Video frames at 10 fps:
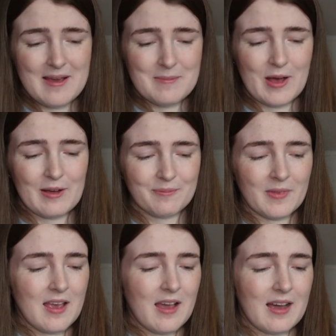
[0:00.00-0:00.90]

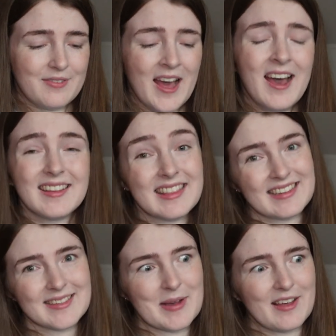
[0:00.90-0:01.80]
But I've heard
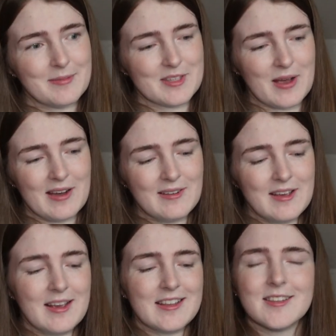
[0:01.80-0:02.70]
things about them as well,
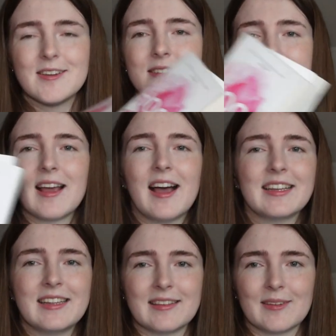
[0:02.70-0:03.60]
so I was like, I
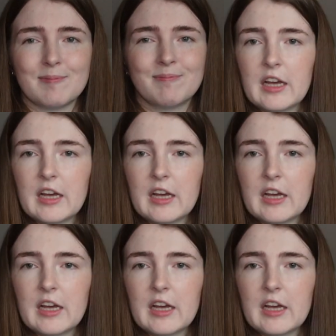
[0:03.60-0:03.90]
need them.